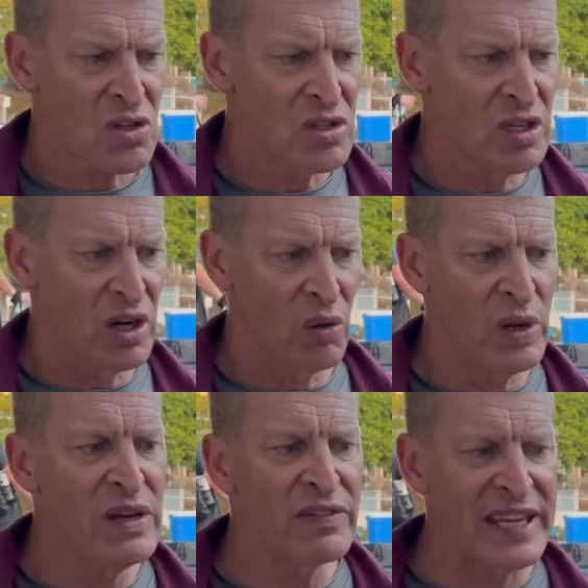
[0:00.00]
you know,
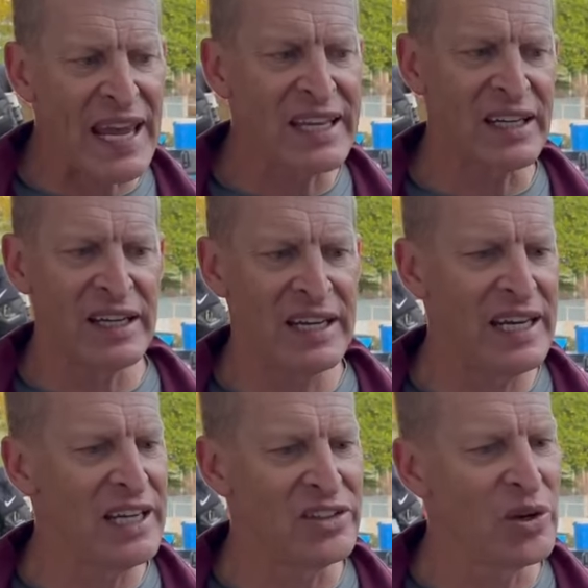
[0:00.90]
we've taken a
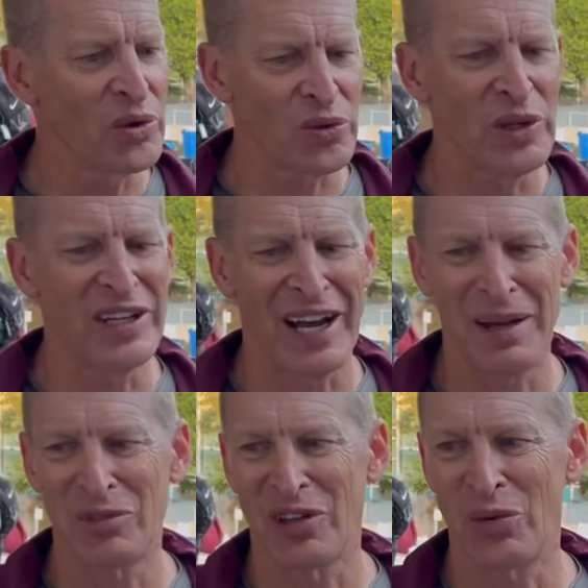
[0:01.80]
knee two or three
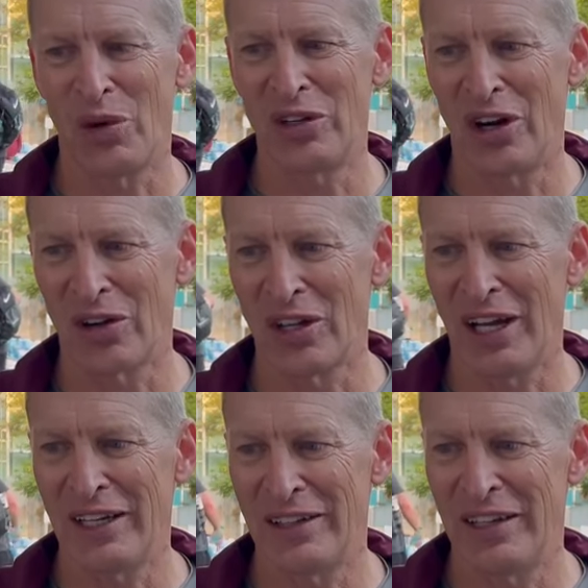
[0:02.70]
times on the one-yard
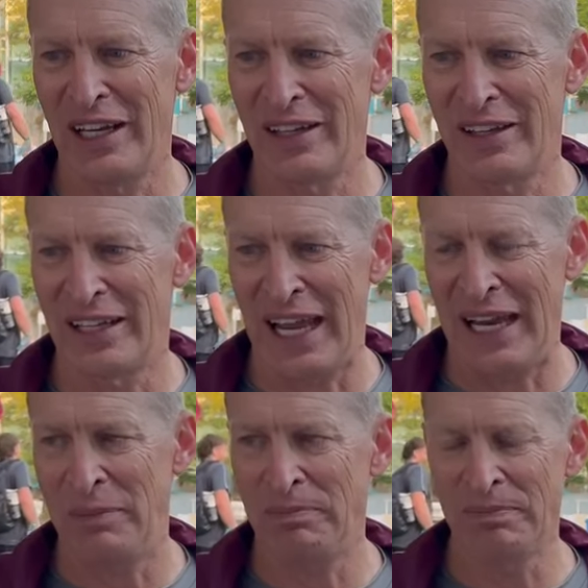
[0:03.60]
line at the end of the
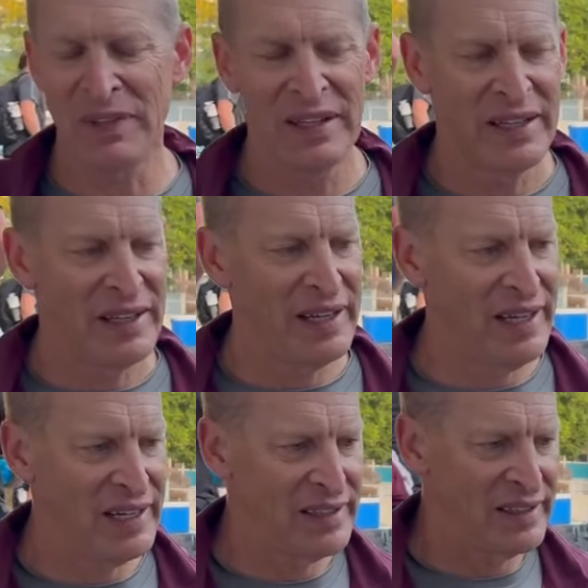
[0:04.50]
game,
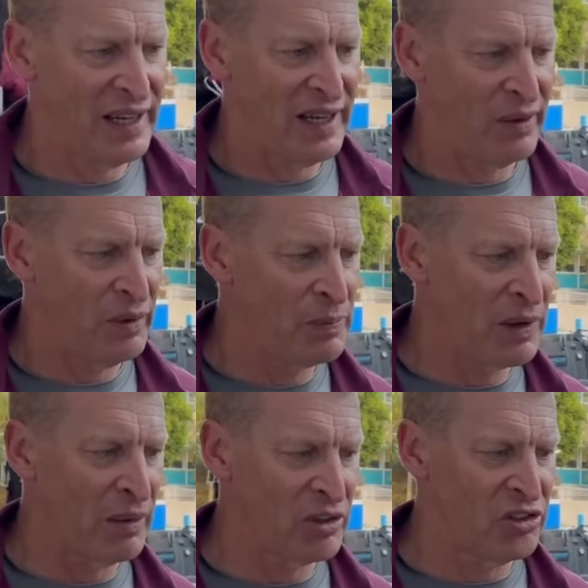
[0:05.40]
and we
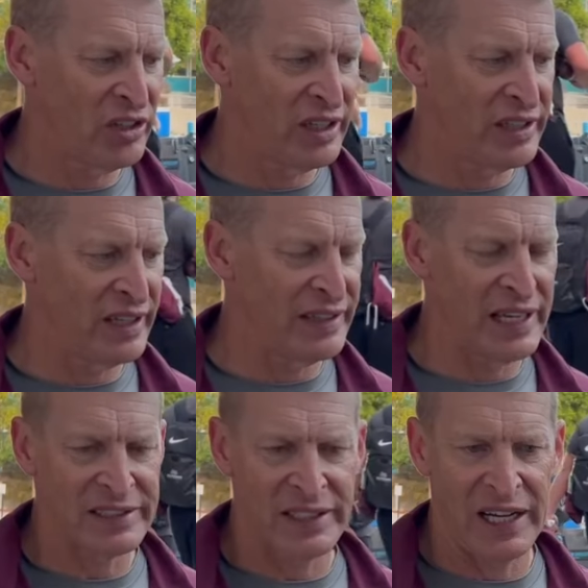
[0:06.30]
probably should have done
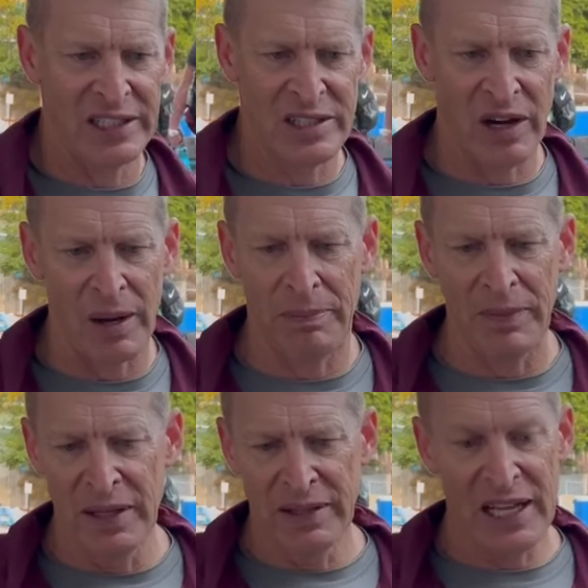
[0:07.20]
that today.
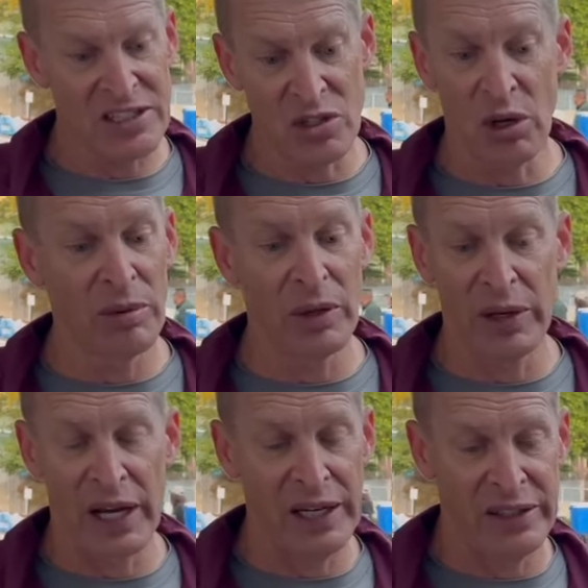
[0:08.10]
That's normally
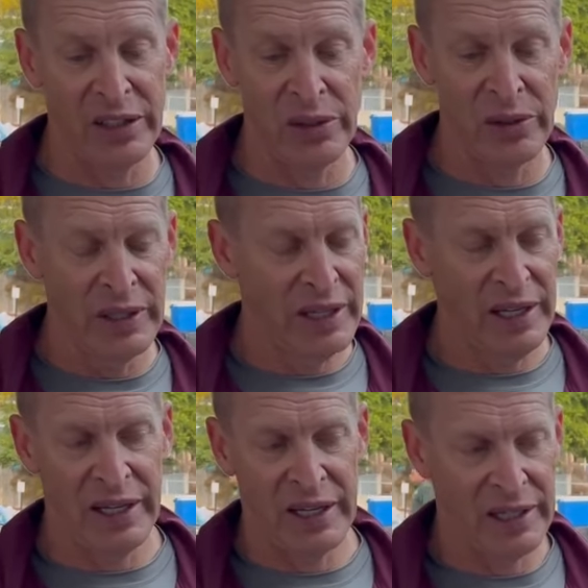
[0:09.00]
what I do,
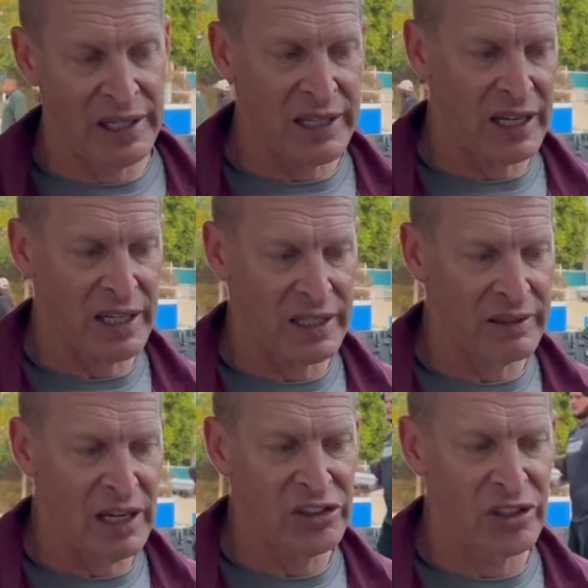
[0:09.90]
and
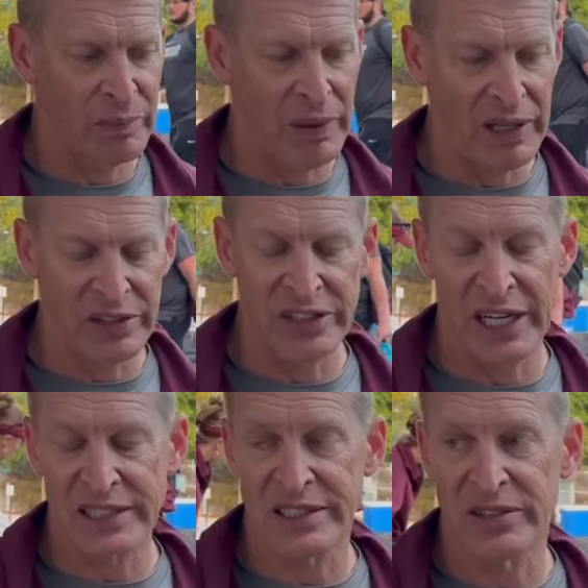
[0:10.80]
I should
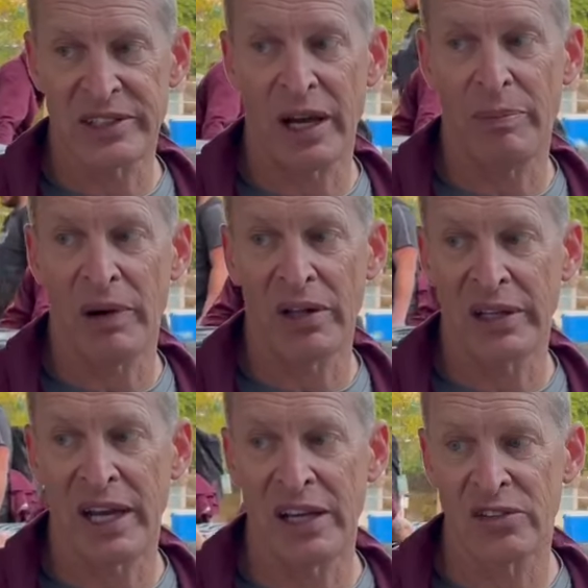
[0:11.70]
apologize to those Cal Poly
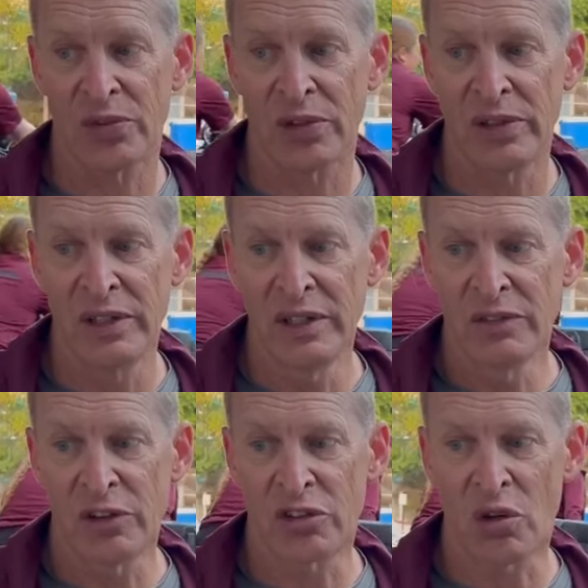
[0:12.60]
guys
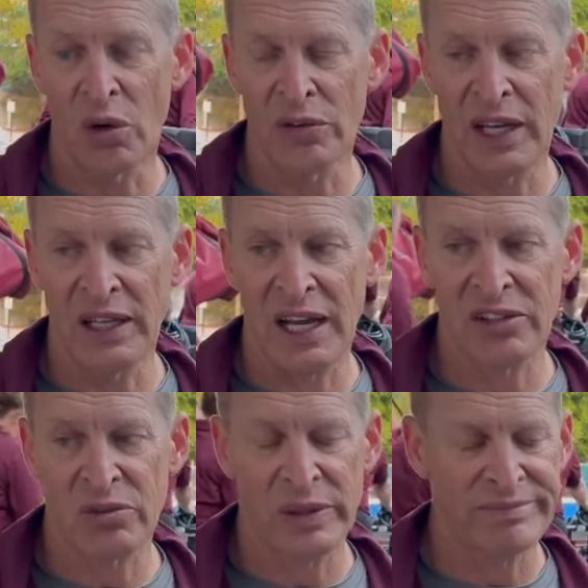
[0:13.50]
for scoring that last
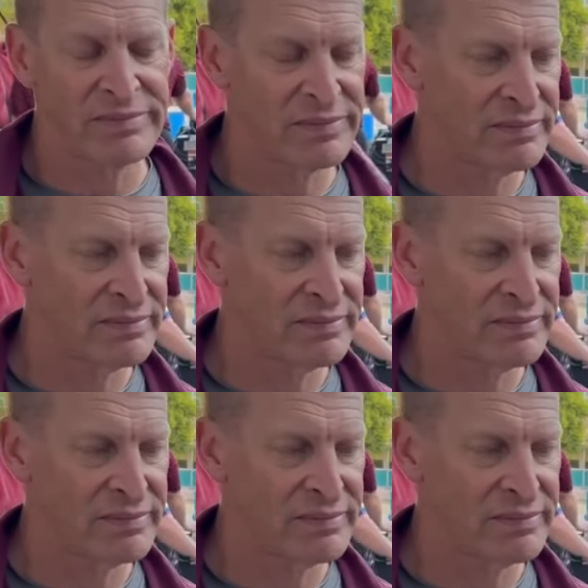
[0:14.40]
one.